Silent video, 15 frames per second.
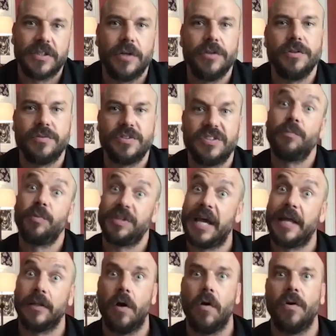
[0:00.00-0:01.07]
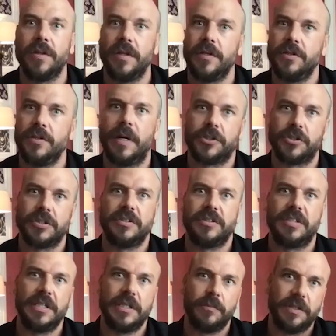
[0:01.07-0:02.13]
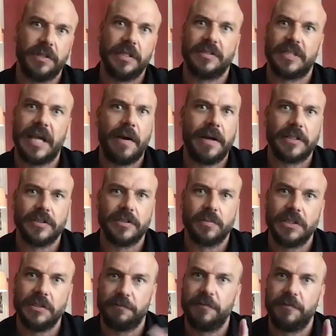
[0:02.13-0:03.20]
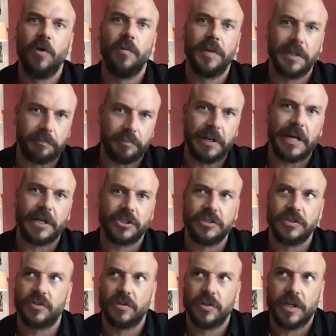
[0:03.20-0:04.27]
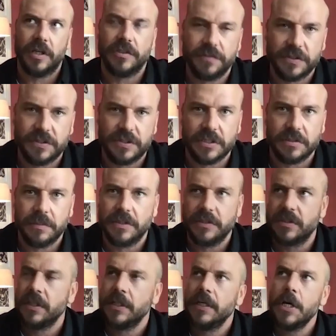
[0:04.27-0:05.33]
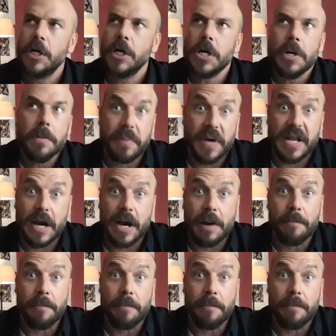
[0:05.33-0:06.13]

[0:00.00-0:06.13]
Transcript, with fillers: So you sit with that longer than you actually sitting with these characters when you're filming. Production sort of goes for 6 months. But